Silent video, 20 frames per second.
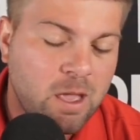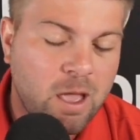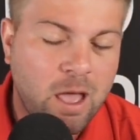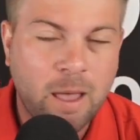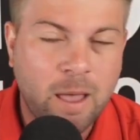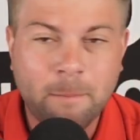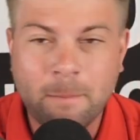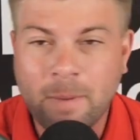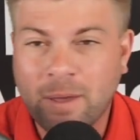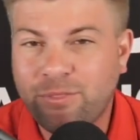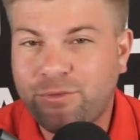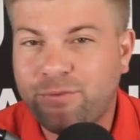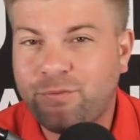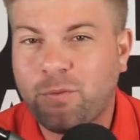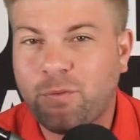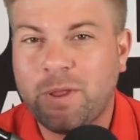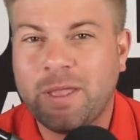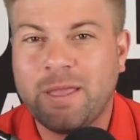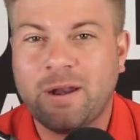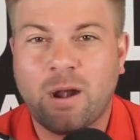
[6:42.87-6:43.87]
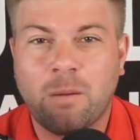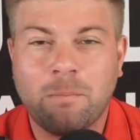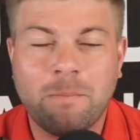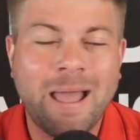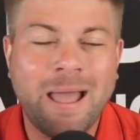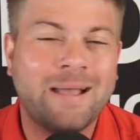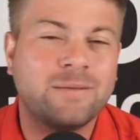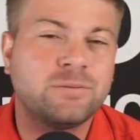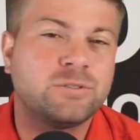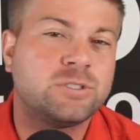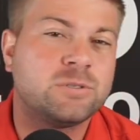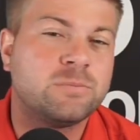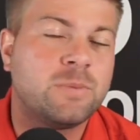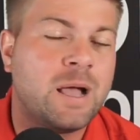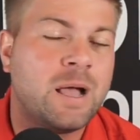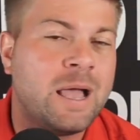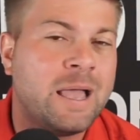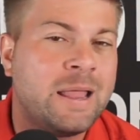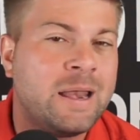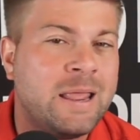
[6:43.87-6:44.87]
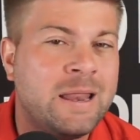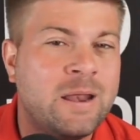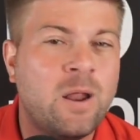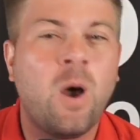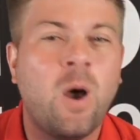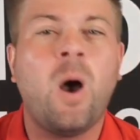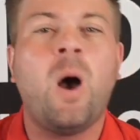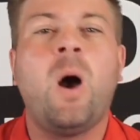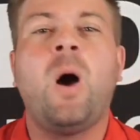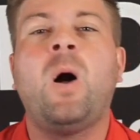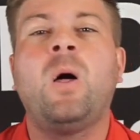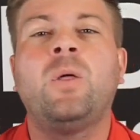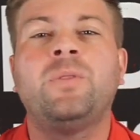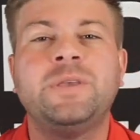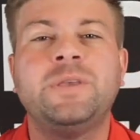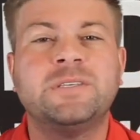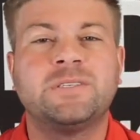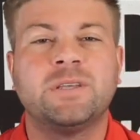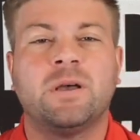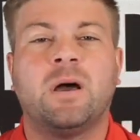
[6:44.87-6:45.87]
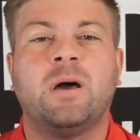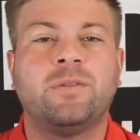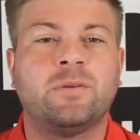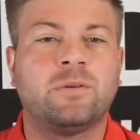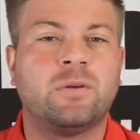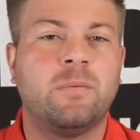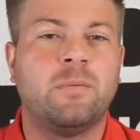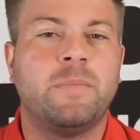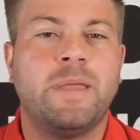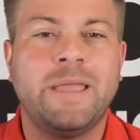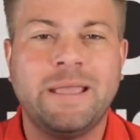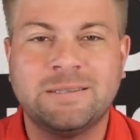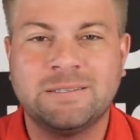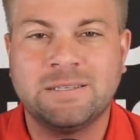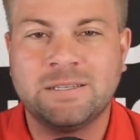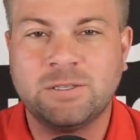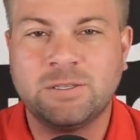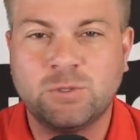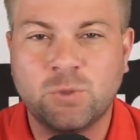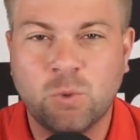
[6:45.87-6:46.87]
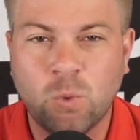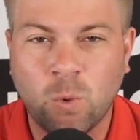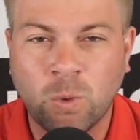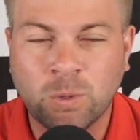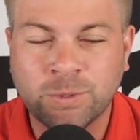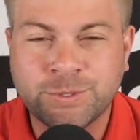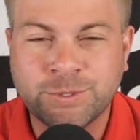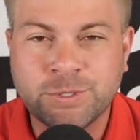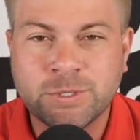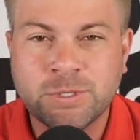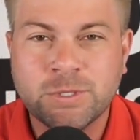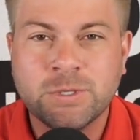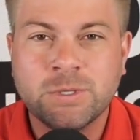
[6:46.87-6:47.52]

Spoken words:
a month free in our mastermind, and all these other amazing tools